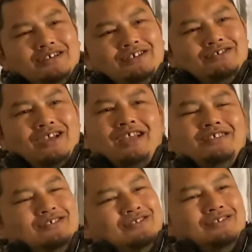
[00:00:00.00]
So I
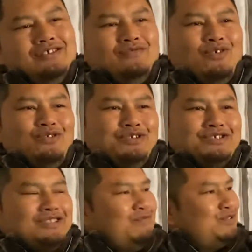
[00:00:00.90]
enrolled in
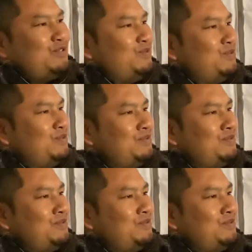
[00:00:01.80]
summer school.